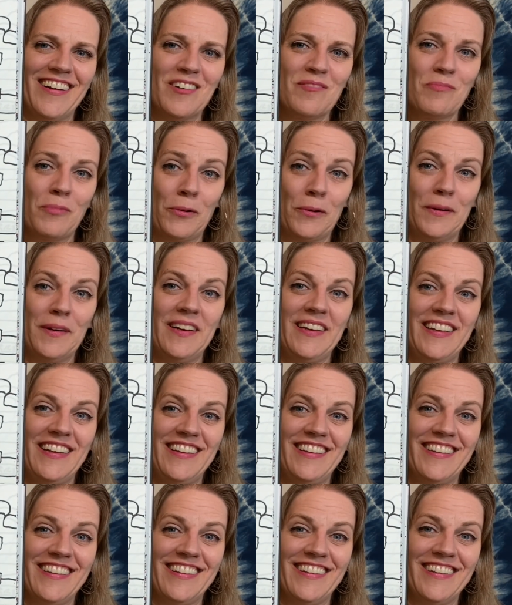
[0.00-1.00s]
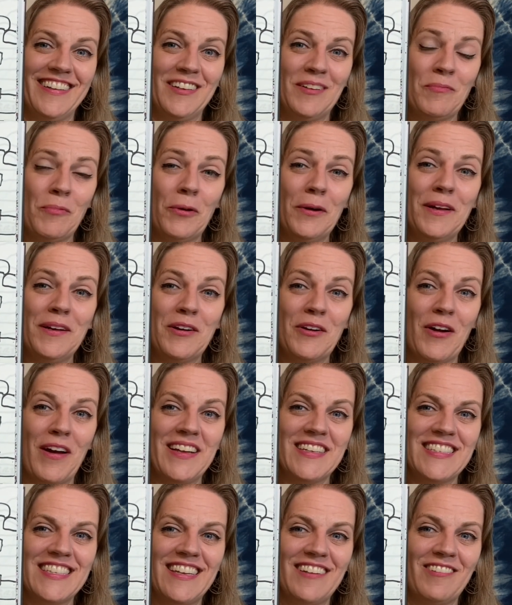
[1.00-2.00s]
Pretty
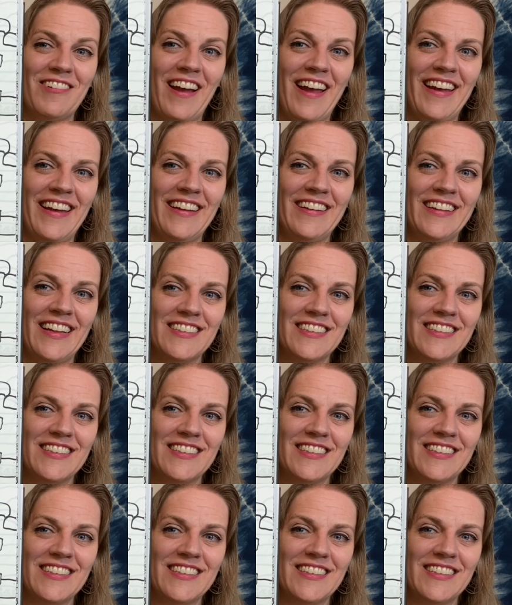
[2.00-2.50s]
crazy, right?